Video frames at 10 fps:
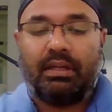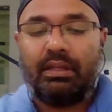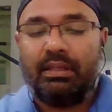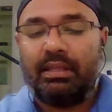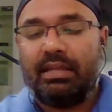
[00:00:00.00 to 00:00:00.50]

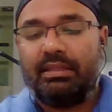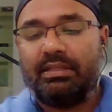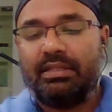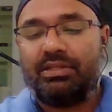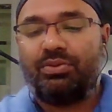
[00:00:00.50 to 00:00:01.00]
then this
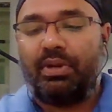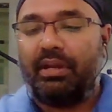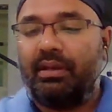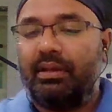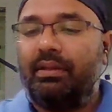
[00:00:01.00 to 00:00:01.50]
is
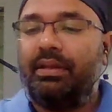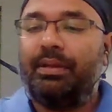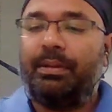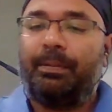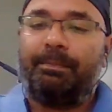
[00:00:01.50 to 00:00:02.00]
triangle
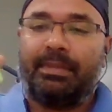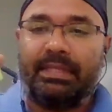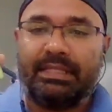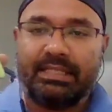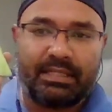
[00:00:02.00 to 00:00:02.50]
here.
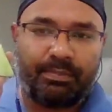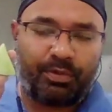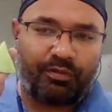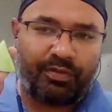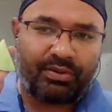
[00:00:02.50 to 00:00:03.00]
This is the
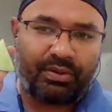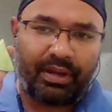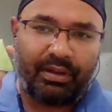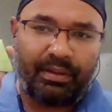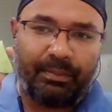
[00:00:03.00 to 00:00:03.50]
perfect
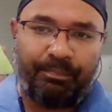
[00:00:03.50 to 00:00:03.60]
triangle.